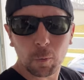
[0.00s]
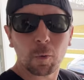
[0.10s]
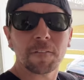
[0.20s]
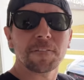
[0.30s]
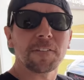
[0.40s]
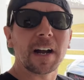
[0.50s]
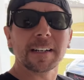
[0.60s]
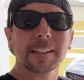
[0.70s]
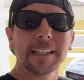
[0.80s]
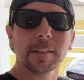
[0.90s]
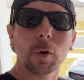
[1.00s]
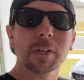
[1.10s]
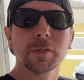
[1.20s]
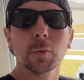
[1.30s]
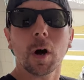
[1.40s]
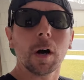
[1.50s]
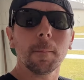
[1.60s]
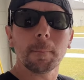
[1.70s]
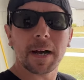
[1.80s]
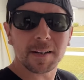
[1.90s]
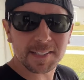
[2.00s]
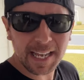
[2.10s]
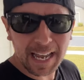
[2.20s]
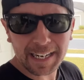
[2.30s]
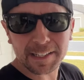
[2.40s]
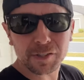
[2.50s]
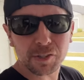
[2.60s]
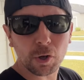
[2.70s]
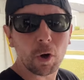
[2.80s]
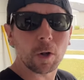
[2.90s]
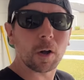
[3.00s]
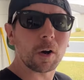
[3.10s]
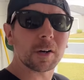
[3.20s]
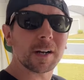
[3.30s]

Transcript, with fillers: We're finally going to unbox and install our